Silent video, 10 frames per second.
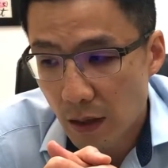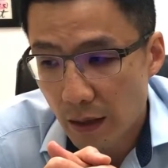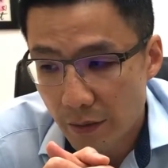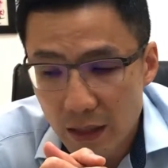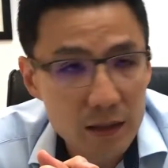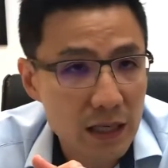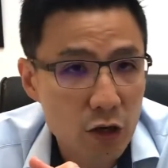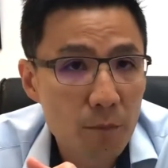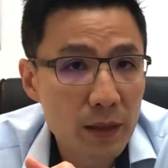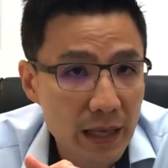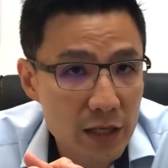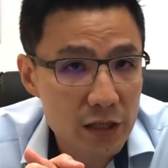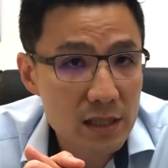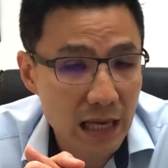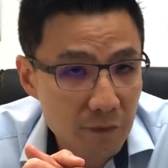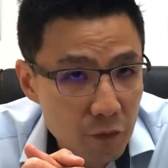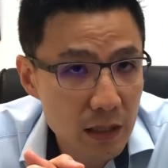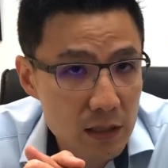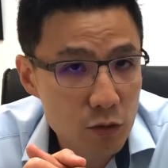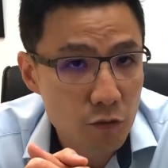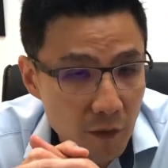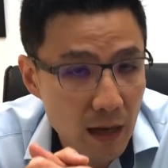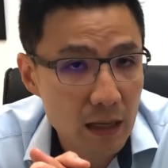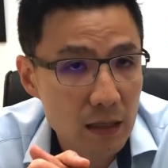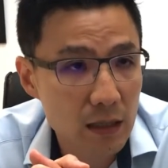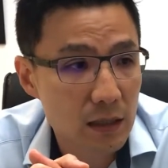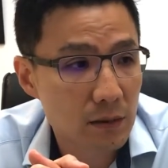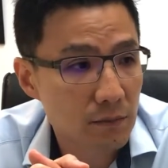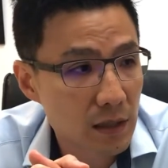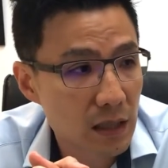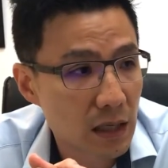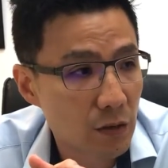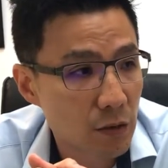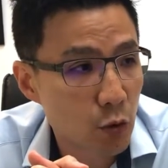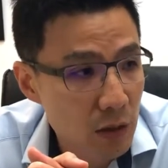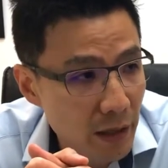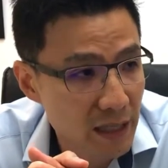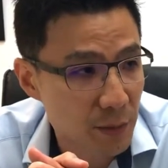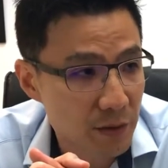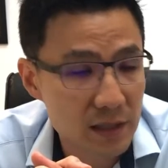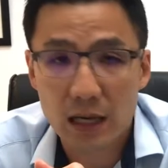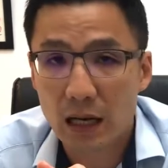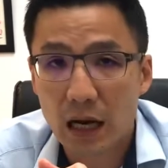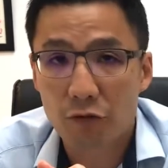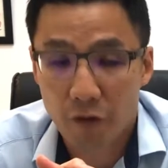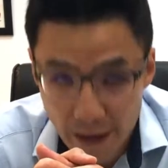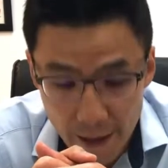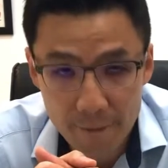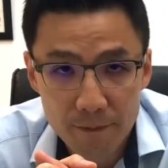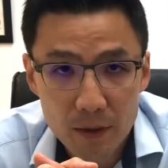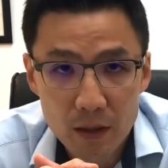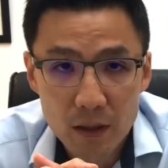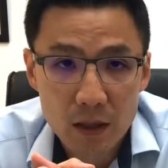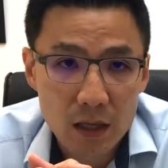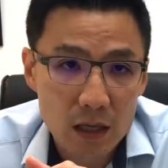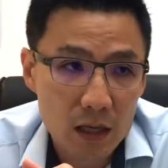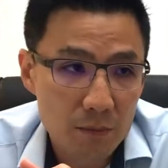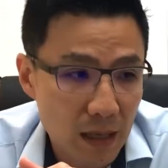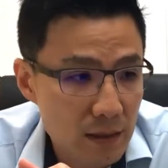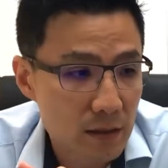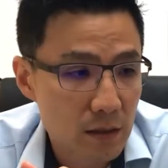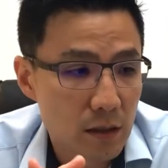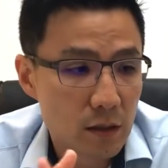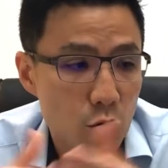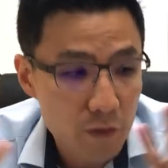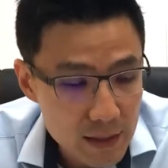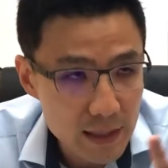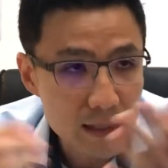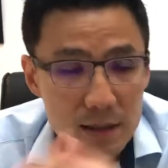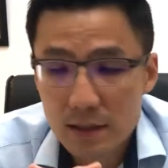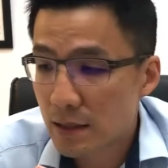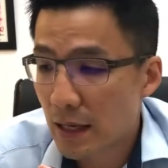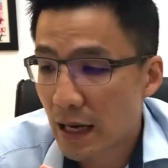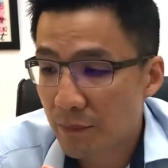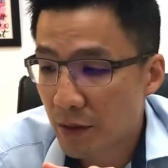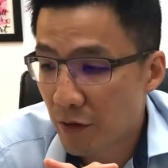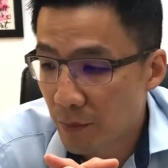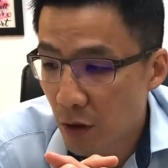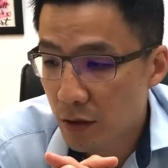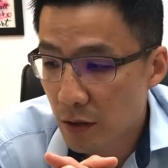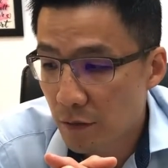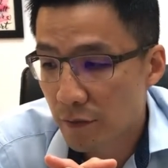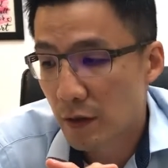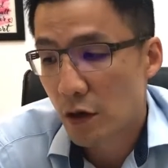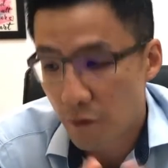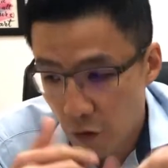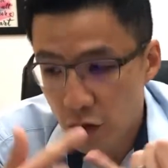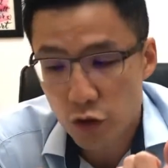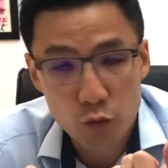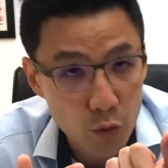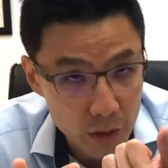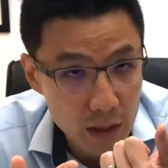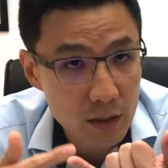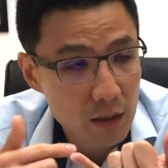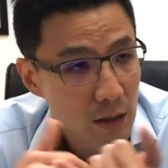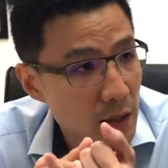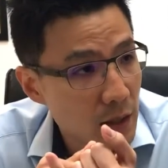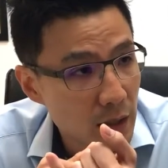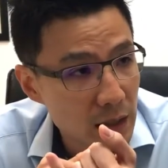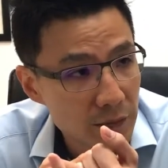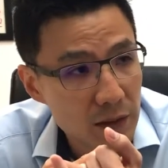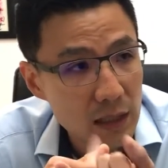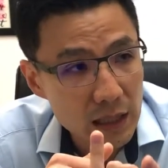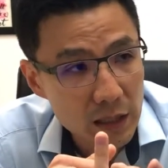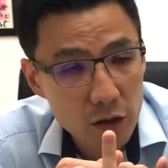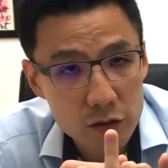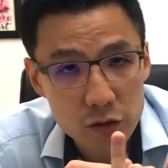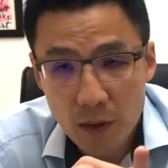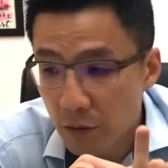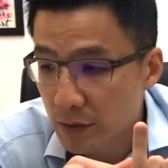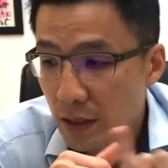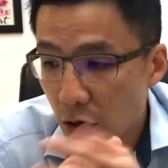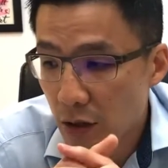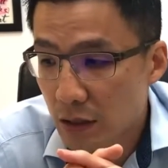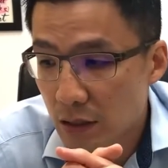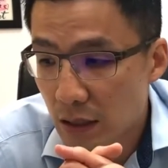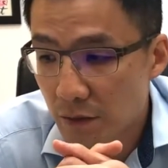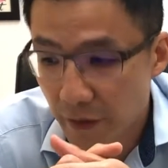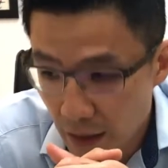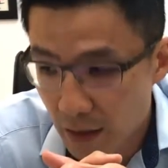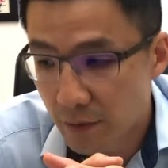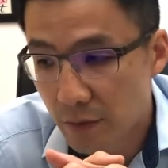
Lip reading: I think the complications, thankfully, so far in our local experience are rare. But overseas, there have been reports of course, pneumonia and even leading on to multi-organ failure.